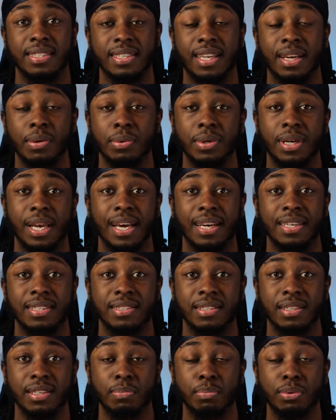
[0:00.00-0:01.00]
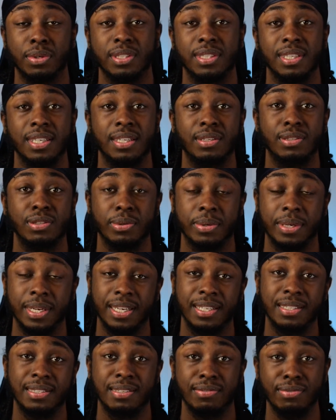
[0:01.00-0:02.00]
they would like to proceed to an
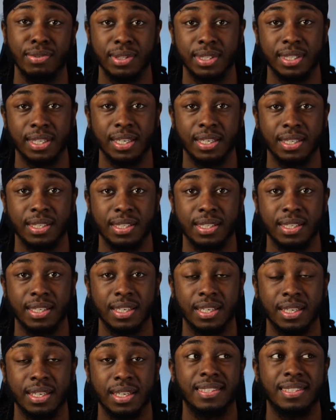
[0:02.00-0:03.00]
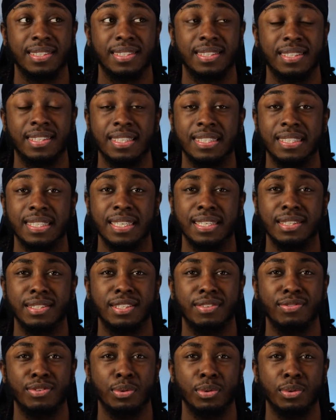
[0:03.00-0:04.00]
interview stage. This
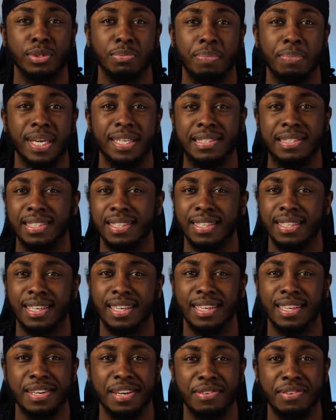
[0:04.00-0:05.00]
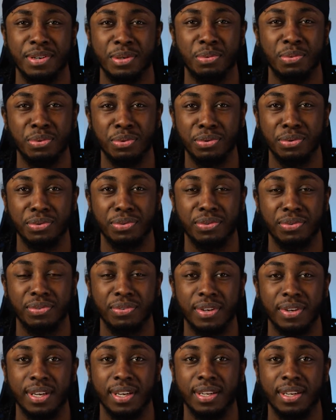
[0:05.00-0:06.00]
interview was based in Canary Wharf,
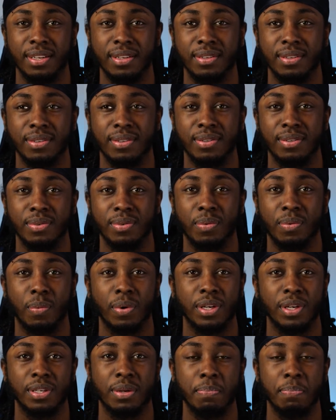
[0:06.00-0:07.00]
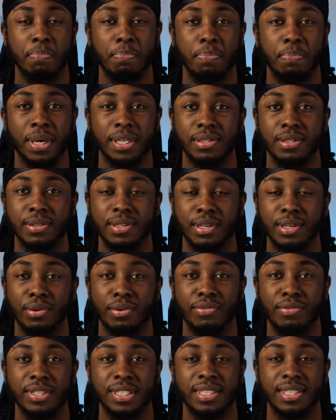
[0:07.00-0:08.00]
in one of the best looking
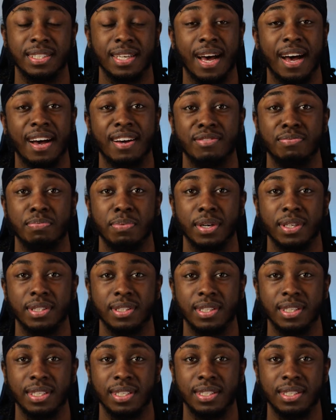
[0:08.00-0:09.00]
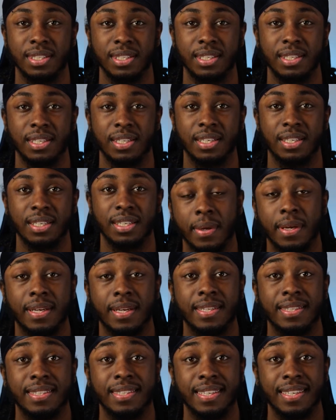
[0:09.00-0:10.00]
offices I've personally seen.
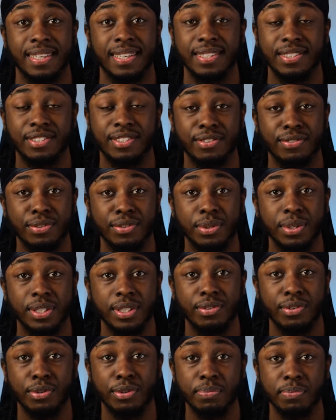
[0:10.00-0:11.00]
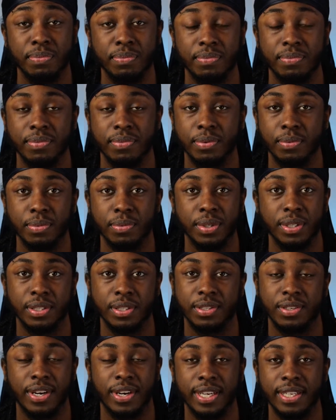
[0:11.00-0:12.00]
The interviews room was
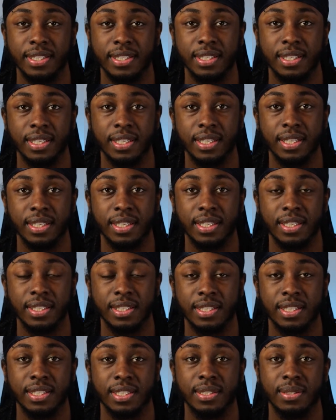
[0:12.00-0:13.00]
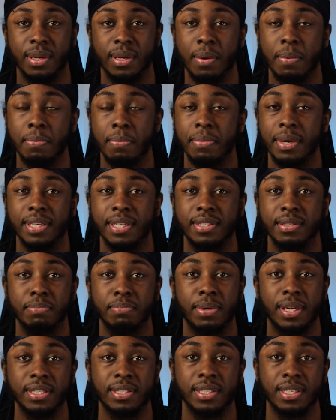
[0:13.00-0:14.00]
crazy. This amazing
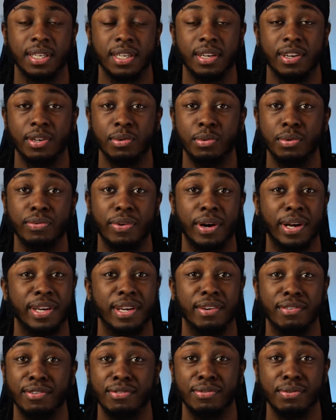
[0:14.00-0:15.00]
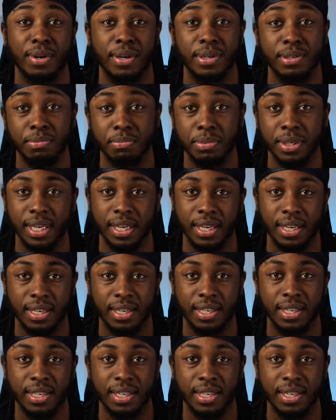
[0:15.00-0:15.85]
place in Canary Wharf I never thought I would be at.